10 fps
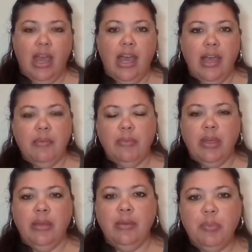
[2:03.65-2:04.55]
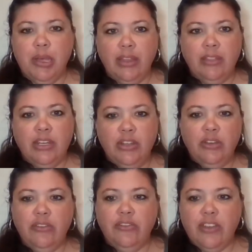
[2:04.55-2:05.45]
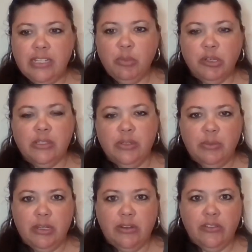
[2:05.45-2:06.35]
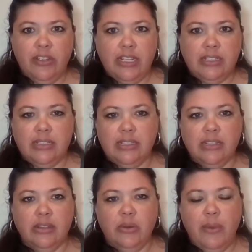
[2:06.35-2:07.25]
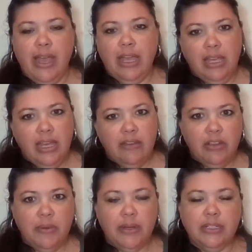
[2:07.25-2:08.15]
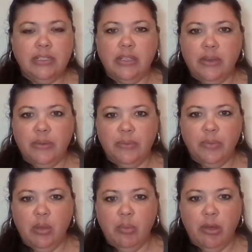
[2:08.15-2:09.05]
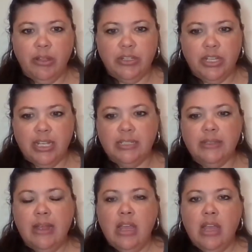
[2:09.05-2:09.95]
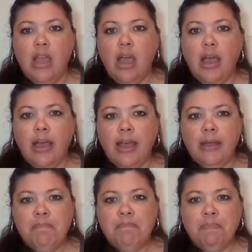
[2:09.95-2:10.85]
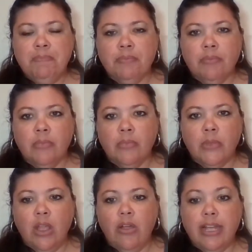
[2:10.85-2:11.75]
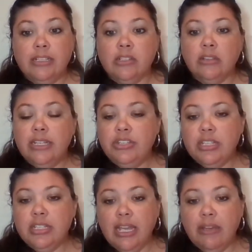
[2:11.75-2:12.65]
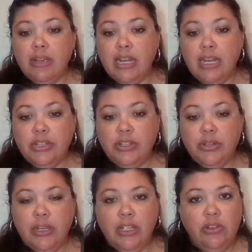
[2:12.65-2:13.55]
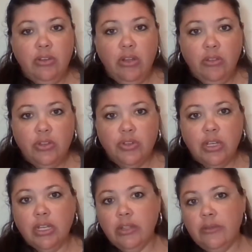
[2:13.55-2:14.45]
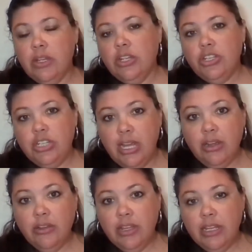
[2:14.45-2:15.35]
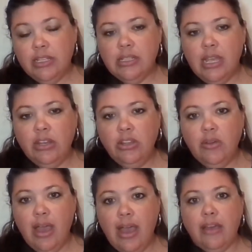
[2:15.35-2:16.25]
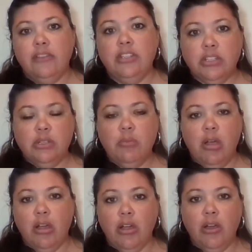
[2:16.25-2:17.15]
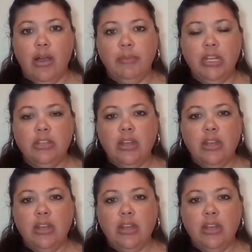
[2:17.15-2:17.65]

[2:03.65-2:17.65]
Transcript: Um, but the new Facebook Zoom interface is a little wacky, everyone, so we apologize. Um, all right, so let's just get right into it. You know the drill. Share this, and you have until tomorrow. I'm gonna.